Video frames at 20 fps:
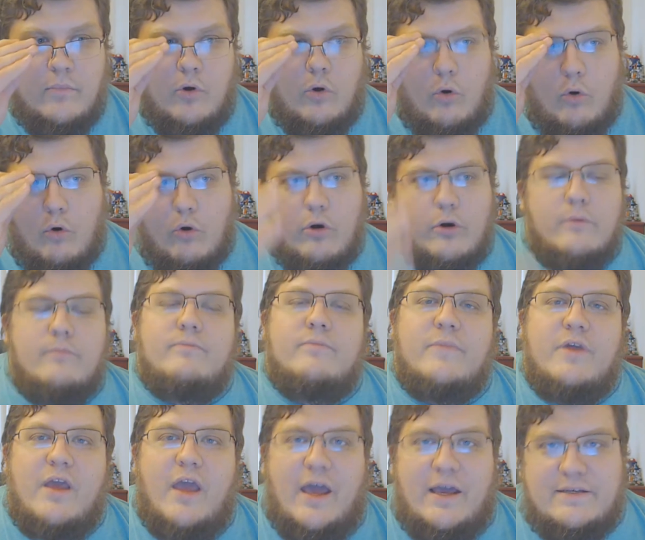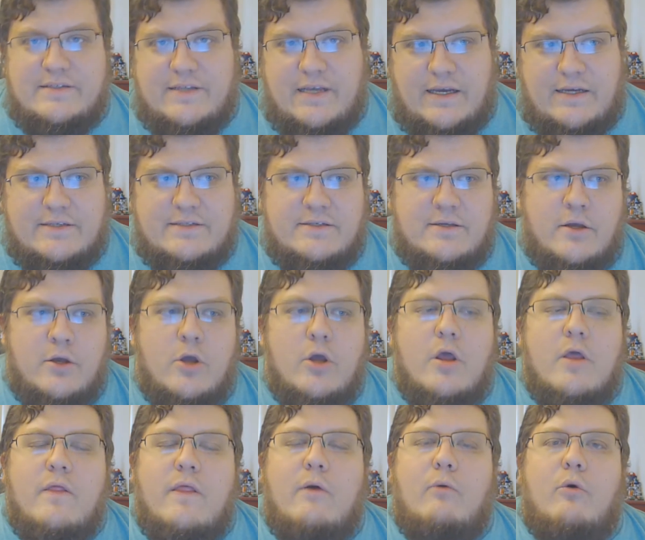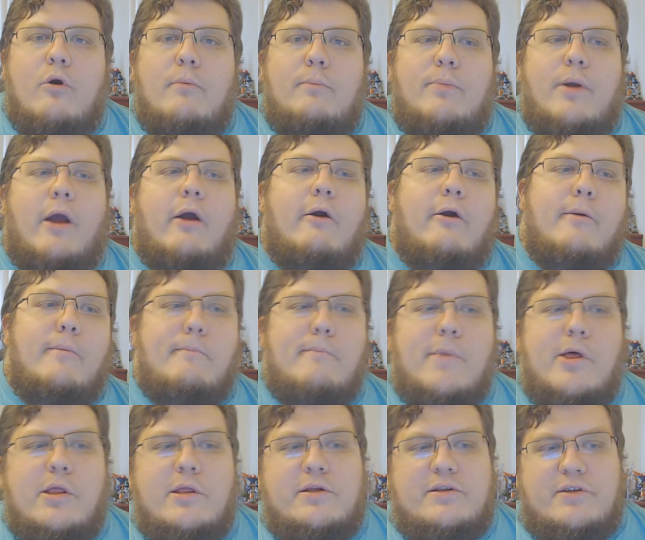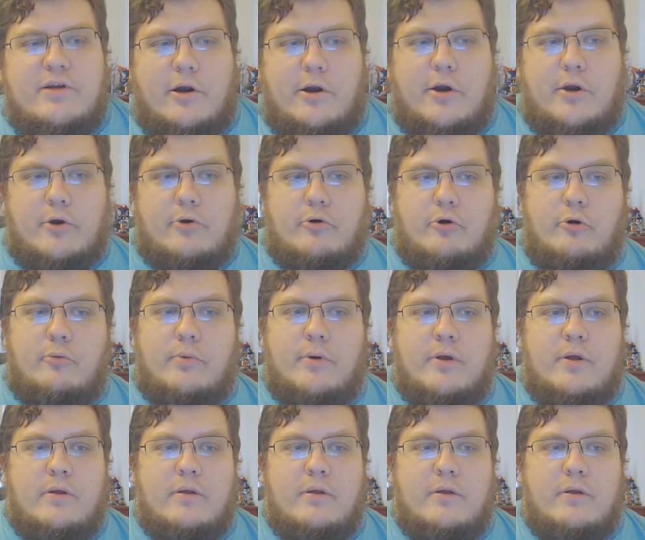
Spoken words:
or the SS. They were a paramilitary group,